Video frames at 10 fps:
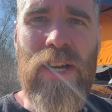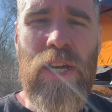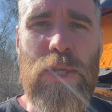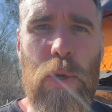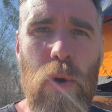
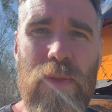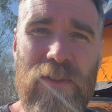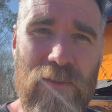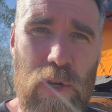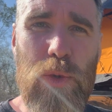So the
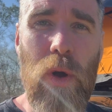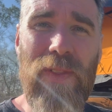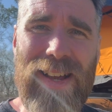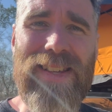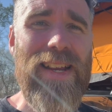first one,
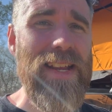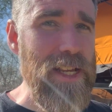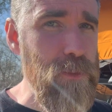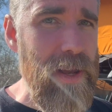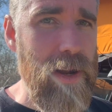like I said, it
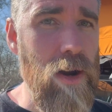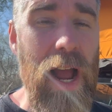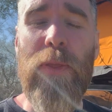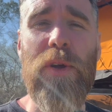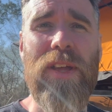is bigger,
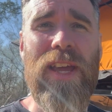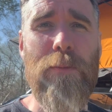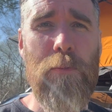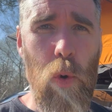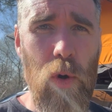and they're going to
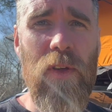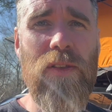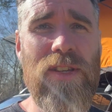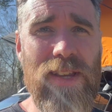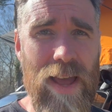keep both
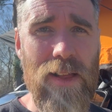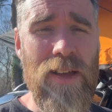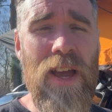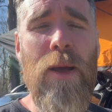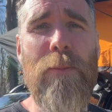on sale
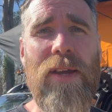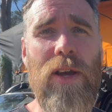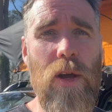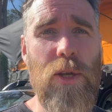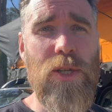
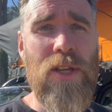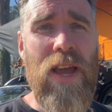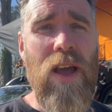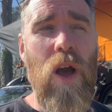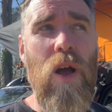because
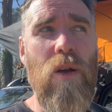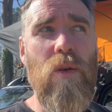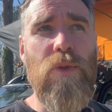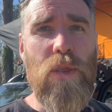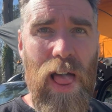
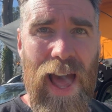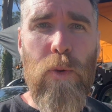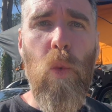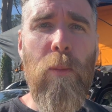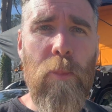the Lite
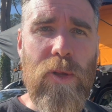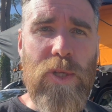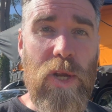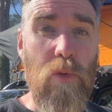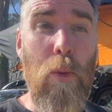
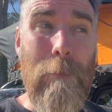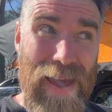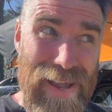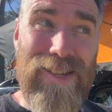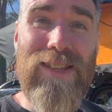1.0
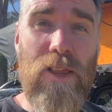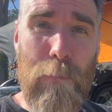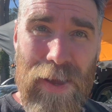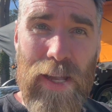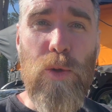may still
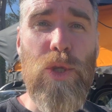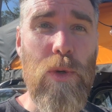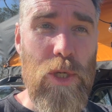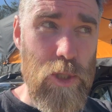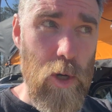appeal to
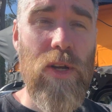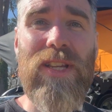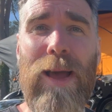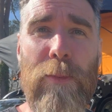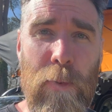a certain
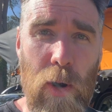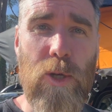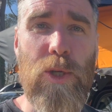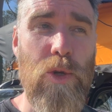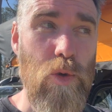type of
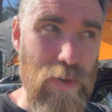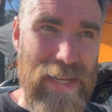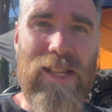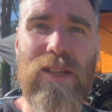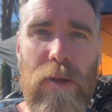person who
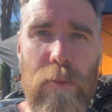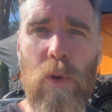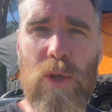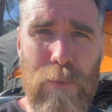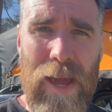needs a bit
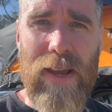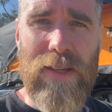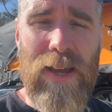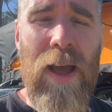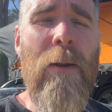more space.